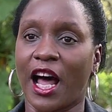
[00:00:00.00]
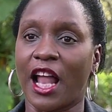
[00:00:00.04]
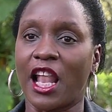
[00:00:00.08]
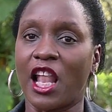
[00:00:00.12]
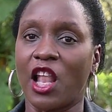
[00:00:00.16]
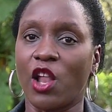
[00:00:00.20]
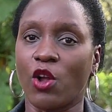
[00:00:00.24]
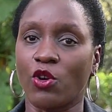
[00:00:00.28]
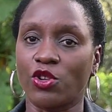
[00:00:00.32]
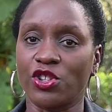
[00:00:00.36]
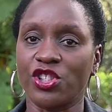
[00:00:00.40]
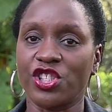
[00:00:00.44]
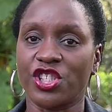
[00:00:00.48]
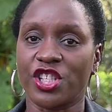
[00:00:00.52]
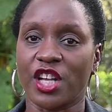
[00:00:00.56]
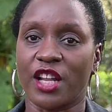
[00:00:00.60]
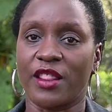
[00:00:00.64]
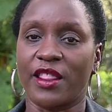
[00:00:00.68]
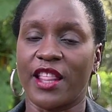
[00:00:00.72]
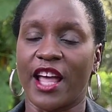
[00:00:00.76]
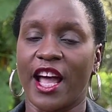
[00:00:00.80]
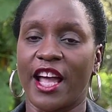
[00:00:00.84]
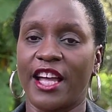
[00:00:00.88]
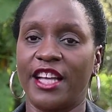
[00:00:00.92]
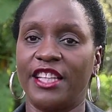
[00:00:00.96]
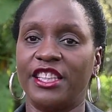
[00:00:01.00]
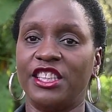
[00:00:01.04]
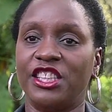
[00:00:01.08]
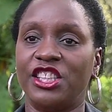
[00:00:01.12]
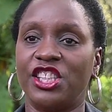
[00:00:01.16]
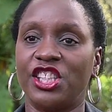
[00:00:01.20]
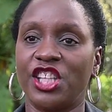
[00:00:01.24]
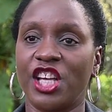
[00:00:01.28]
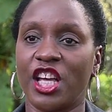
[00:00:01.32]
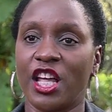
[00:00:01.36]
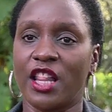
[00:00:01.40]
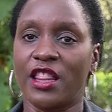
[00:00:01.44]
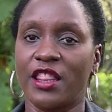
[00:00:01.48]
are launched and they are in
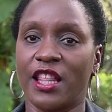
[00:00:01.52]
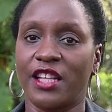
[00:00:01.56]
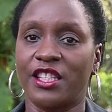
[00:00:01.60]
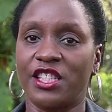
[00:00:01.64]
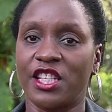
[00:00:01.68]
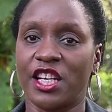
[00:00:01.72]
the